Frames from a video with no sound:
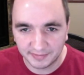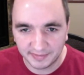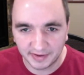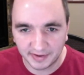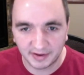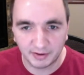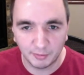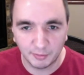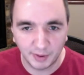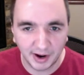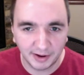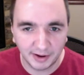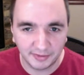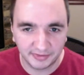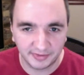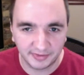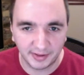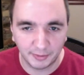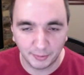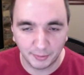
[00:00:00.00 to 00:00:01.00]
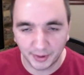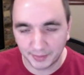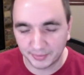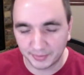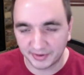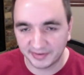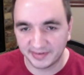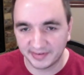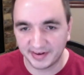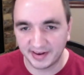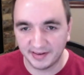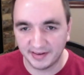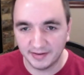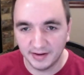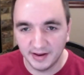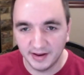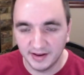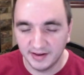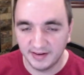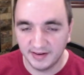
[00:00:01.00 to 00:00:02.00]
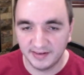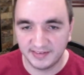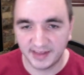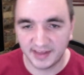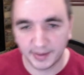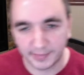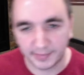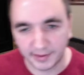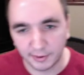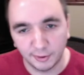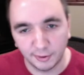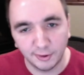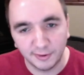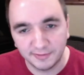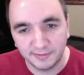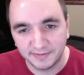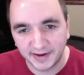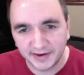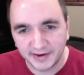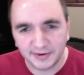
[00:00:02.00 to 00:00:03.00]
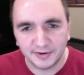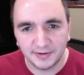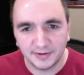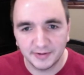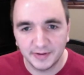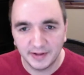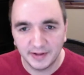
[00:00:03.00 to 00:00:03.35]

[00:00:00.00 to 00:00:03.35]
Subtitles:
very well so that one person can set up that whole funnel,